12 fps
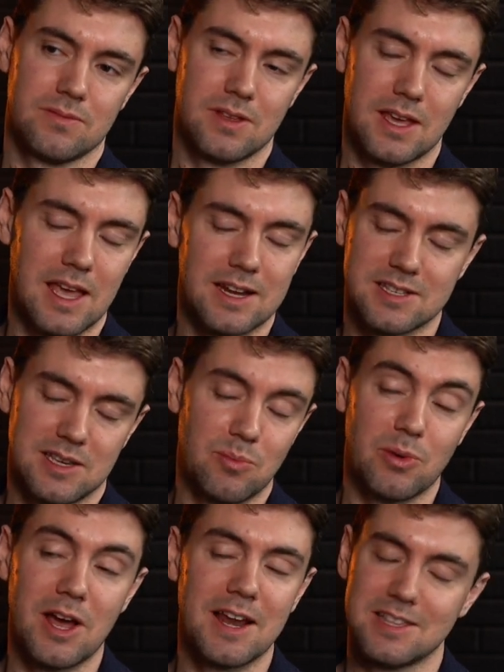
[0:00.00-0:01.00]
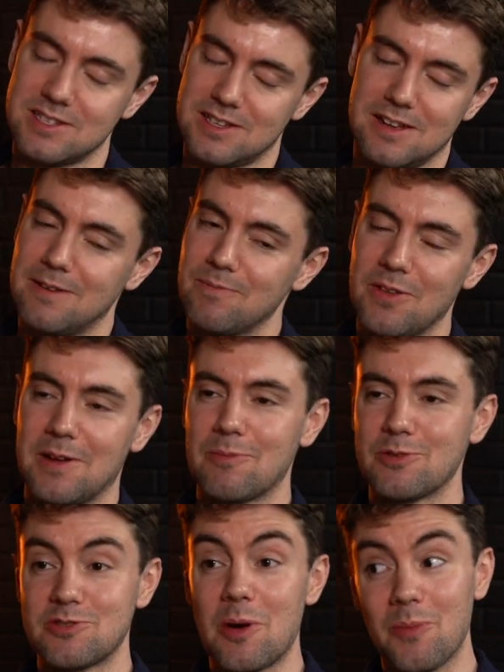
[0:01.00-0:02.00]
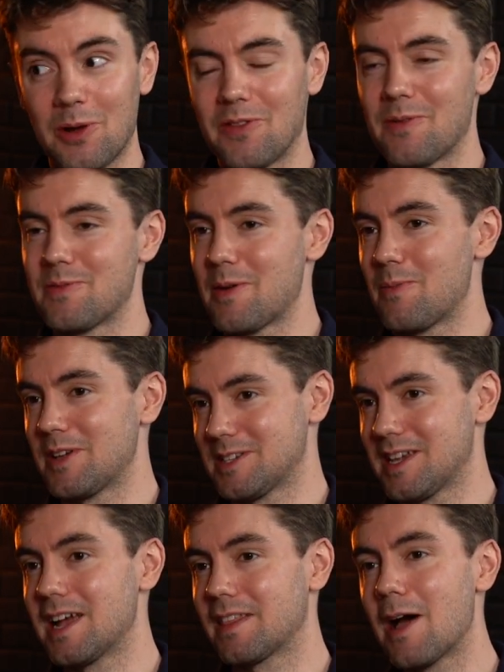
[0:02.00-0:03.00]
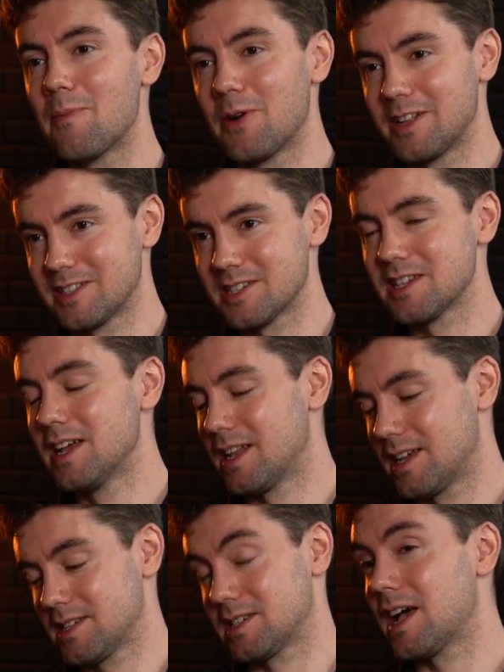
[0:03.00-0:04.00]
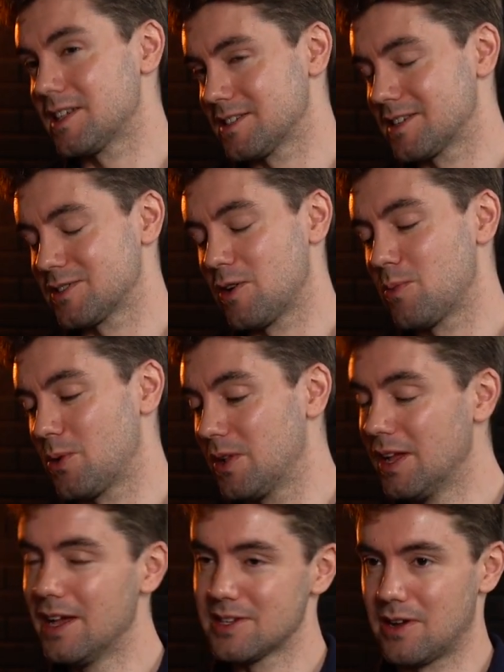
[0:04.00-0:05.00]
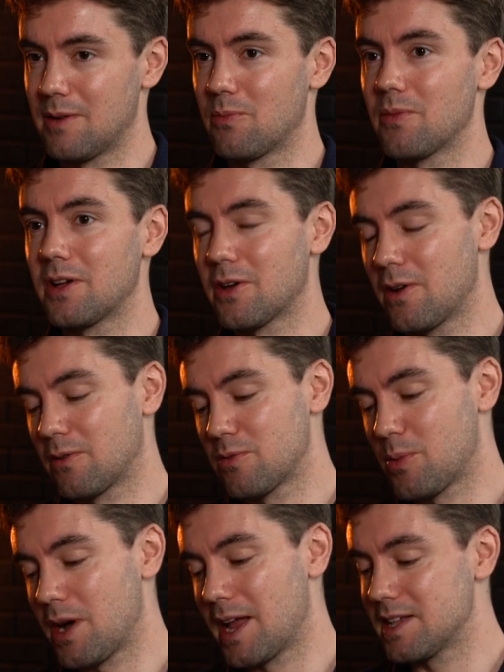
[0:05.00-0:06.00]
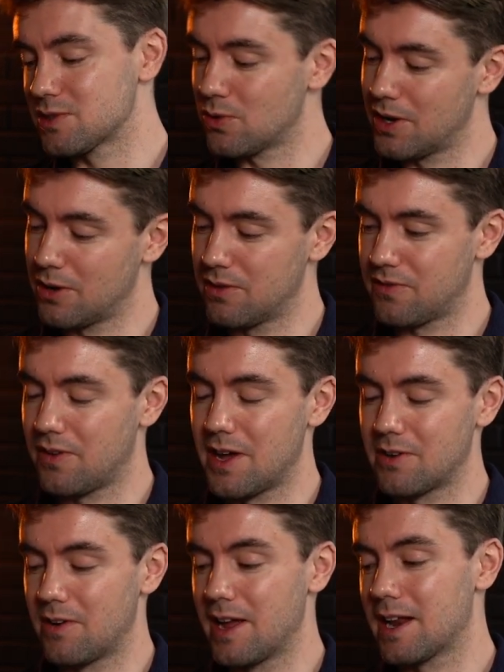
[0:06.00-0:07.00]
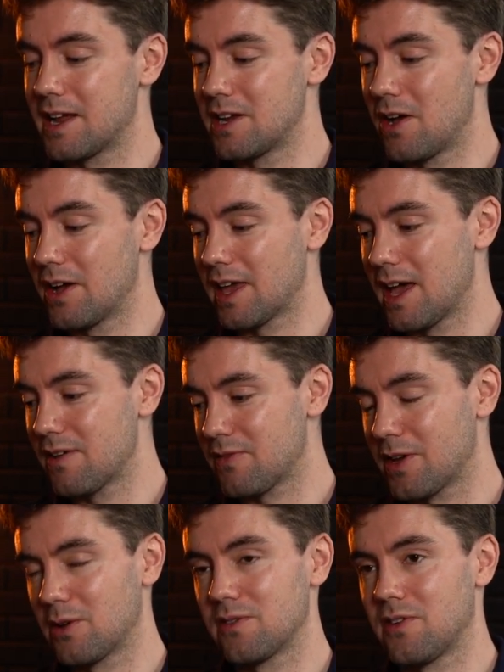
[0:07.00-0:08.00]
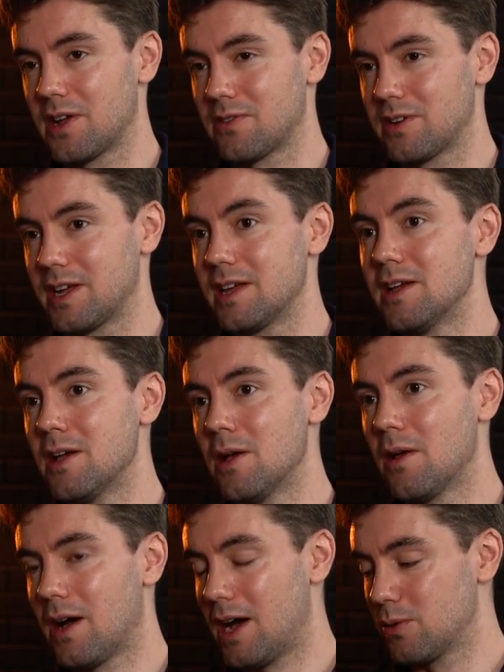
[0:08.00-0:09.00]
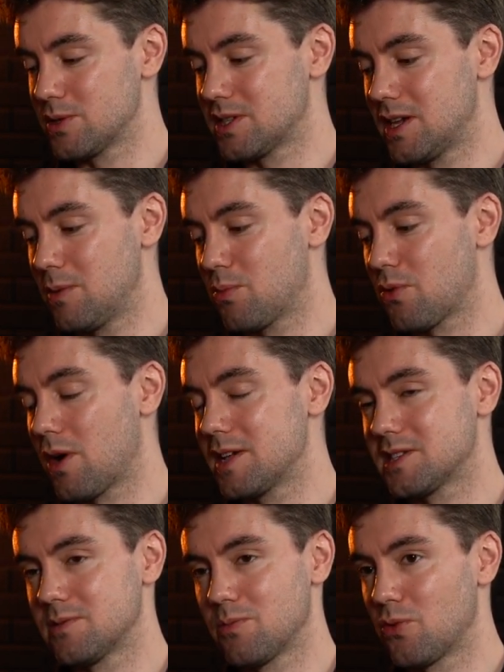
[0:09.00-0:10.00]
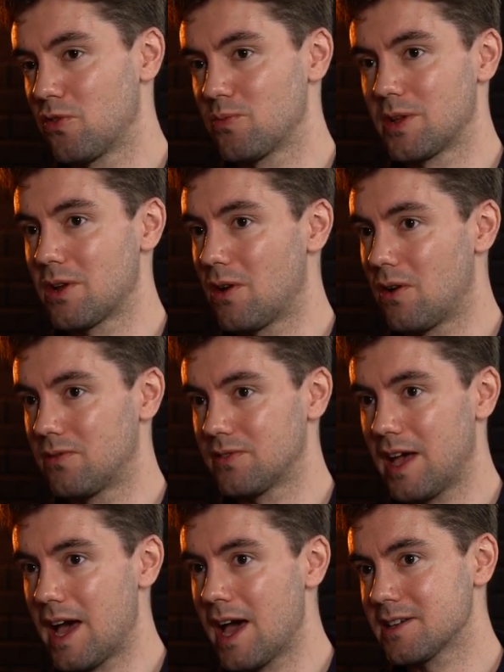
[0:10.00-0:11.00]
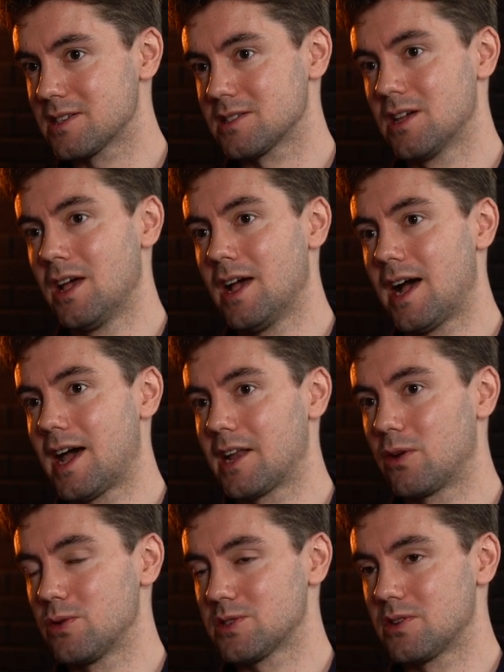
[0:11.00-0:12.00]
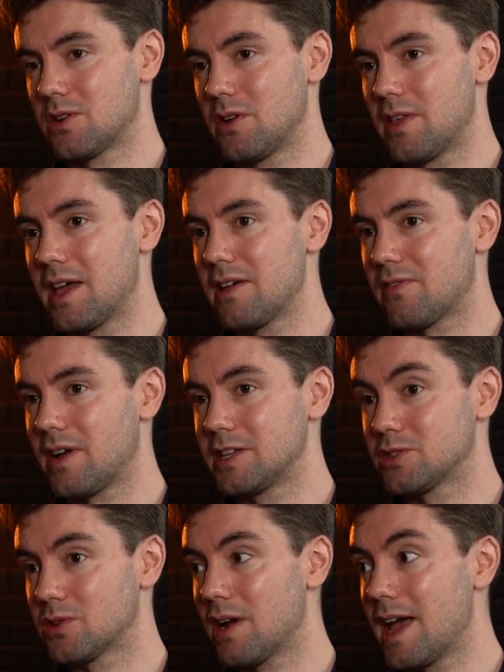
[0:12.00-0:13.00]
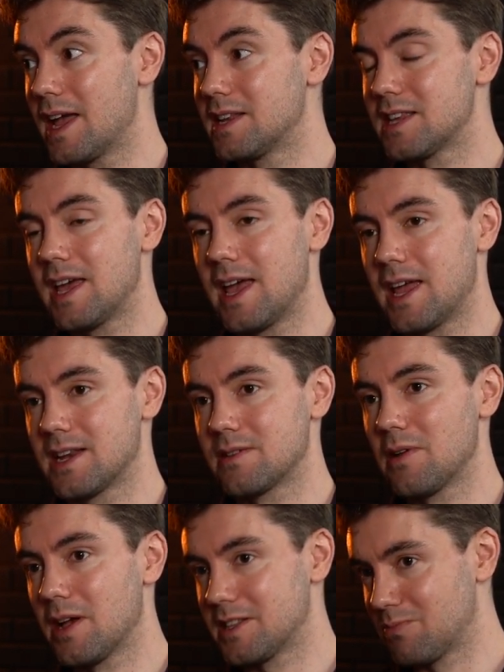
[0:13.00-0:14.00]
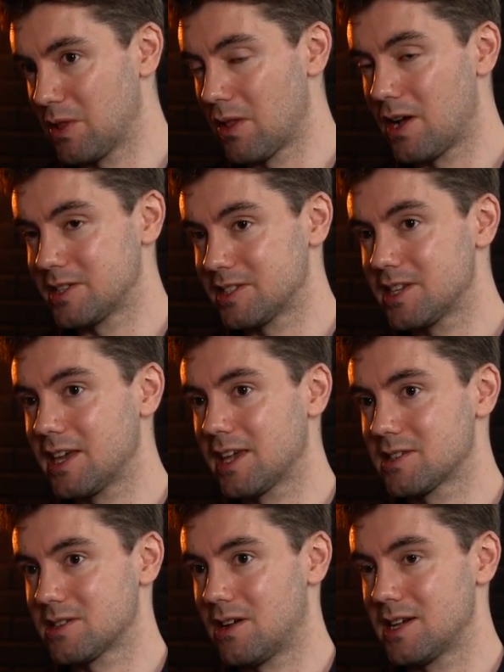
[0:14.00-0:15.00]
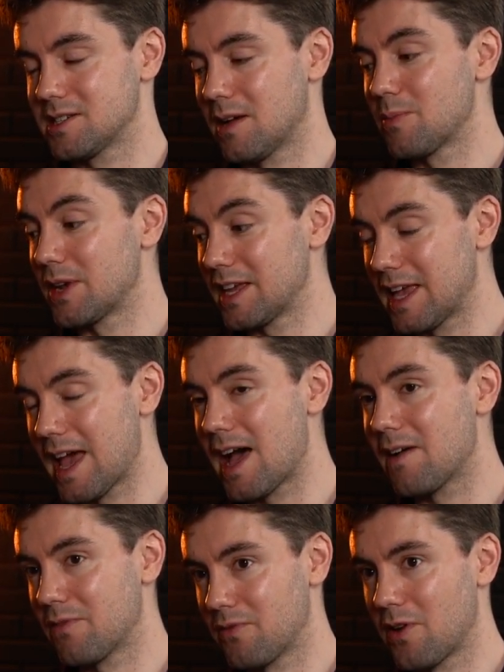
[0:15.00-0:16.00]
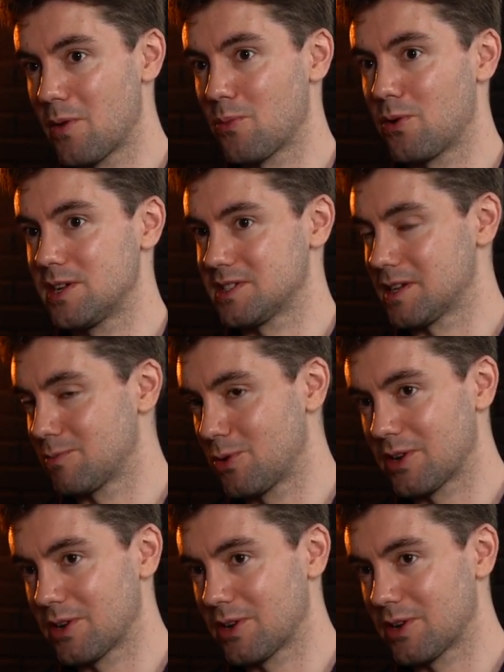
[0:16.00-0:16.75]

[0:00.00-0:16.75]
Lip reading: again, let's say Binance. I'm not dumping on them then by saying that, but just as an example. So I'm going with Binance or I go with Finery, and I know, okay, if I go with Finery, I will see price improvement of X. And I also know that if I trade in a larger ticket size, I'm going to get firm pricing. I'm not